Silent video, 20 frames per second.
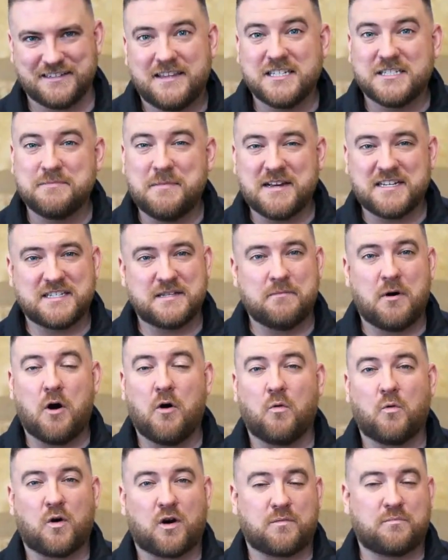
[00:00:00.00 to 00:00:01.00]
This makes them
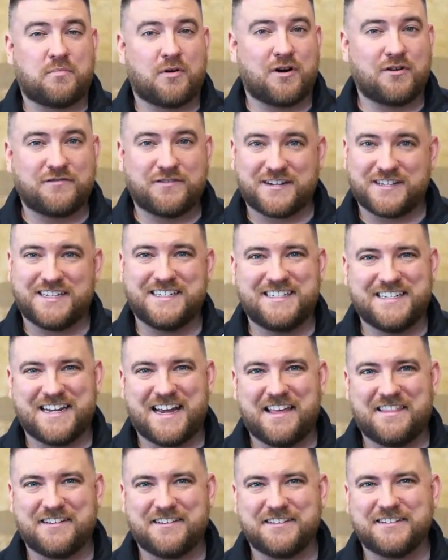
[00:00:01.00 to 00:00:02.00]
all work perfectly
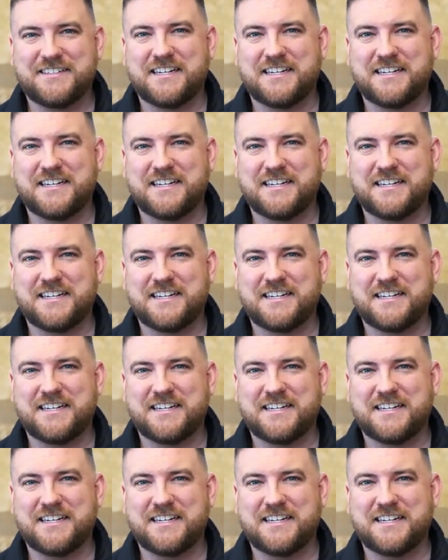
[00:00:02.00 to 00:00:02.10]
together